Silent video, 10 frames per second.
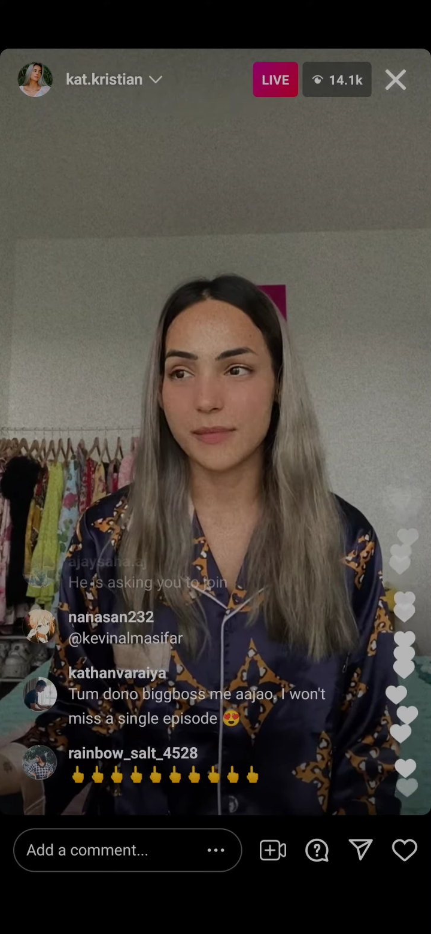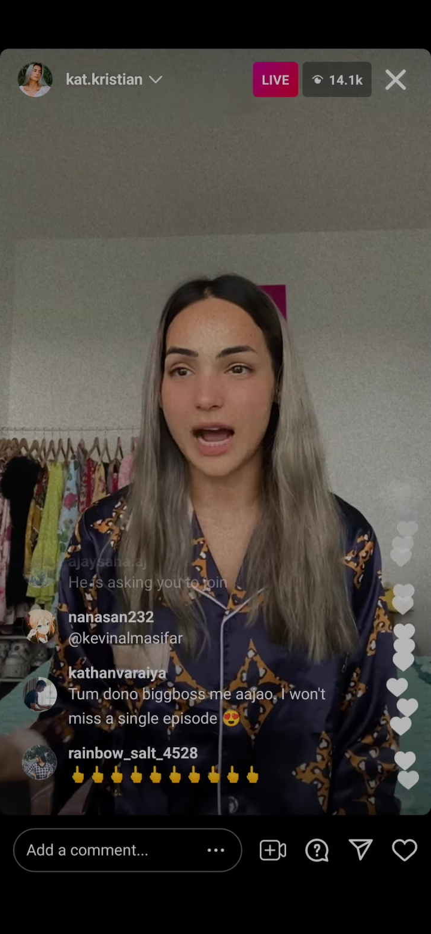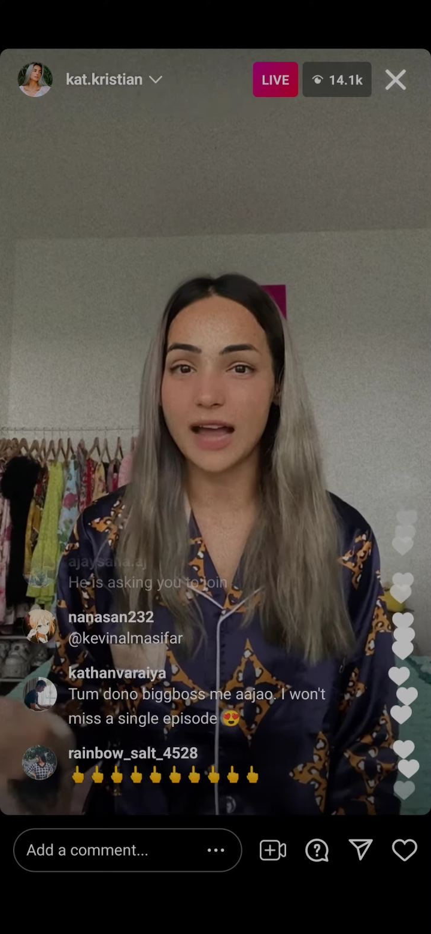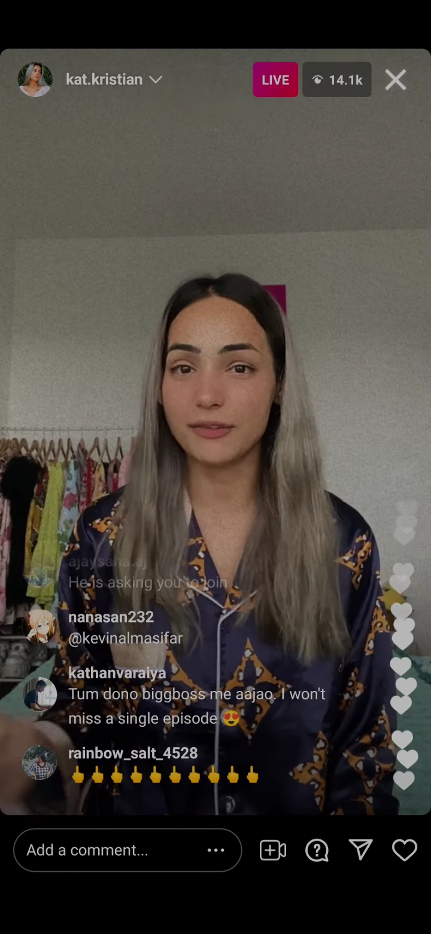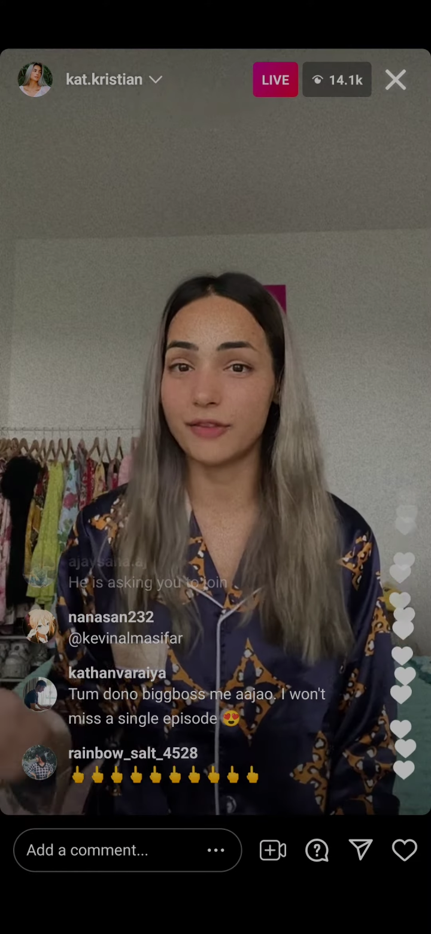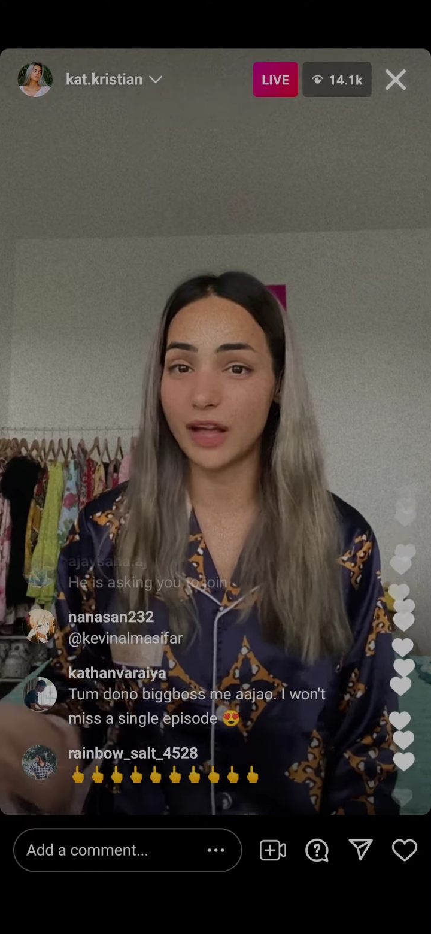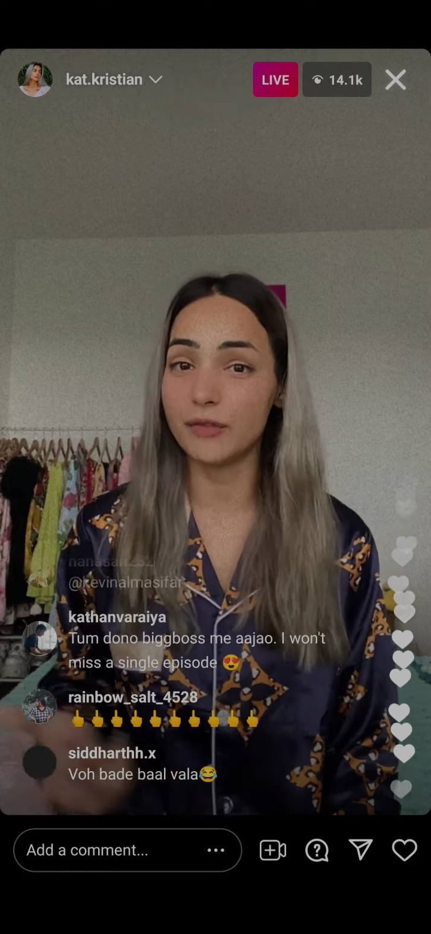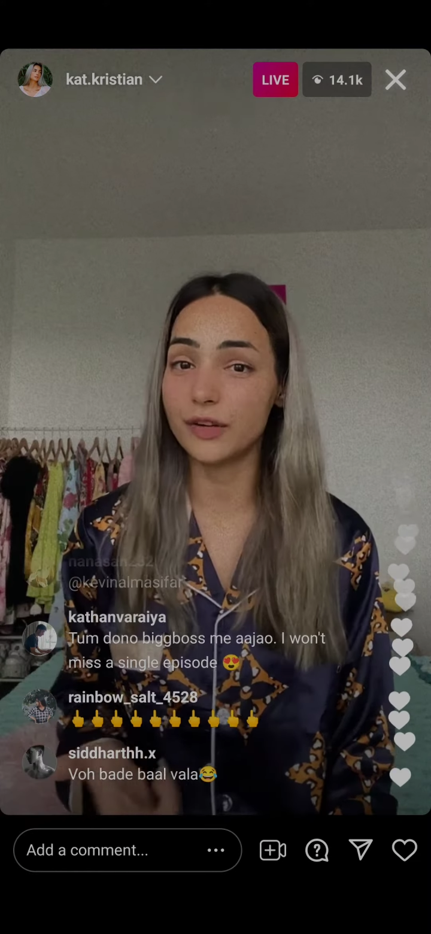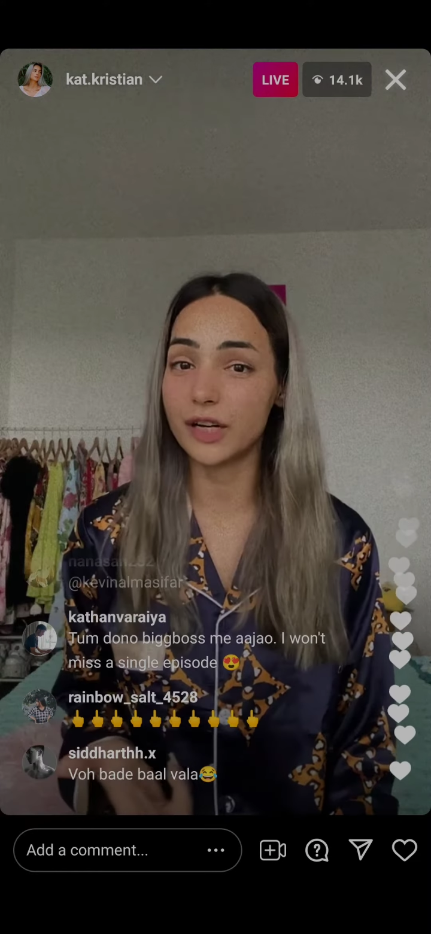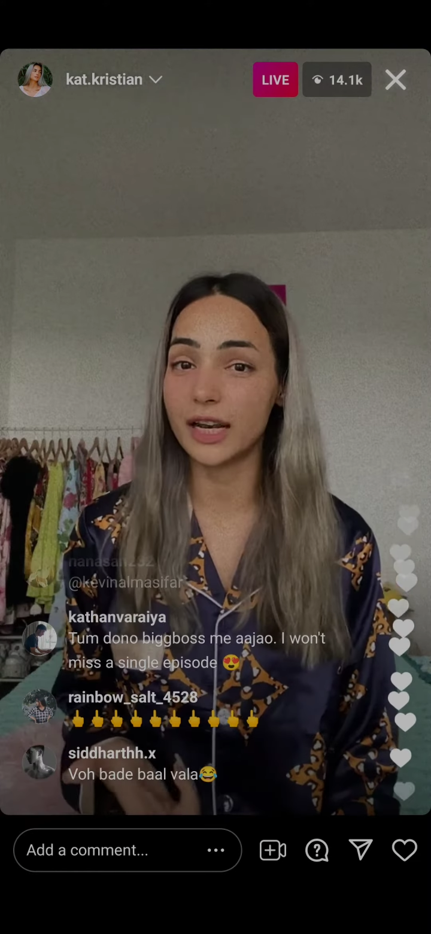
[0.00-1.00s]
I fell
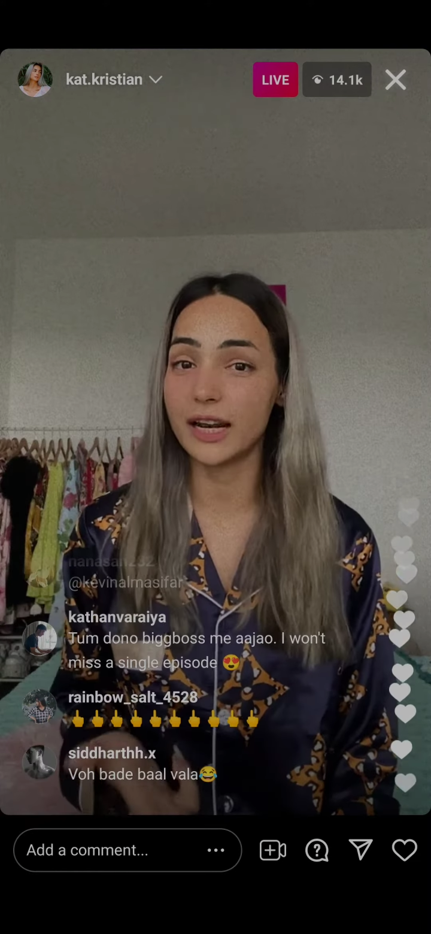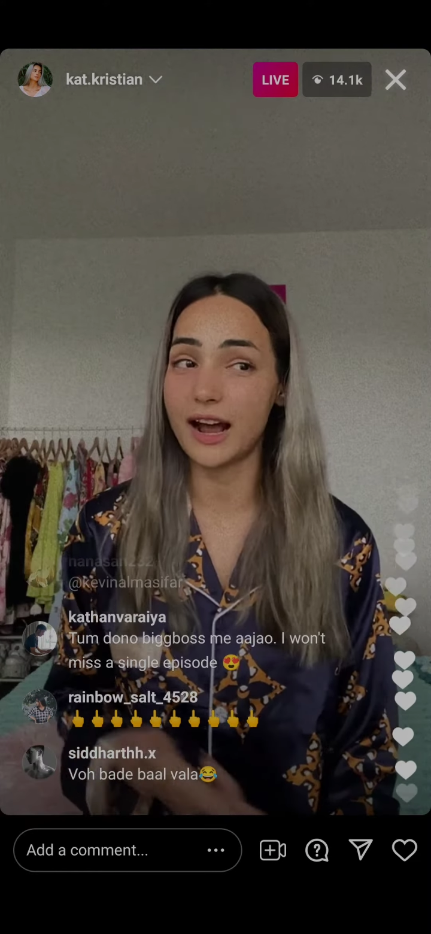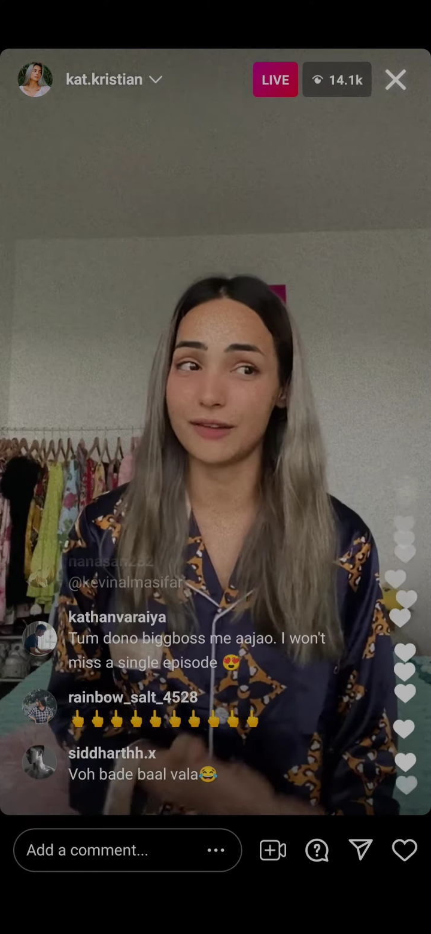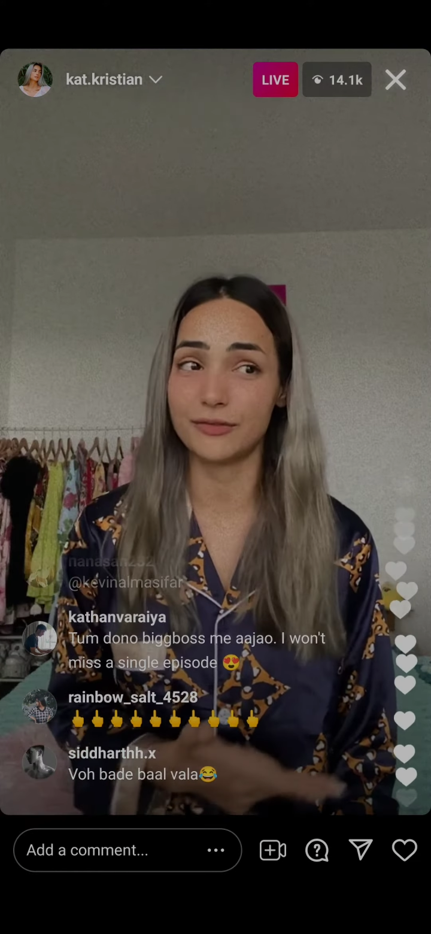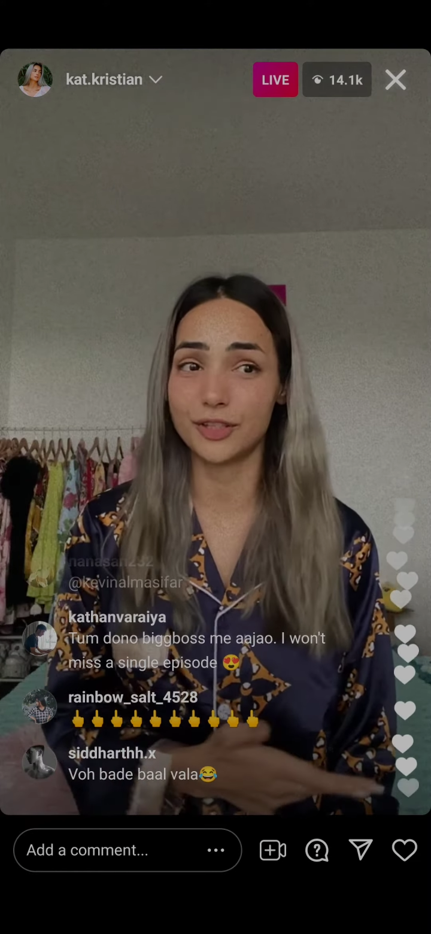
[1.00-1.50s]
for it after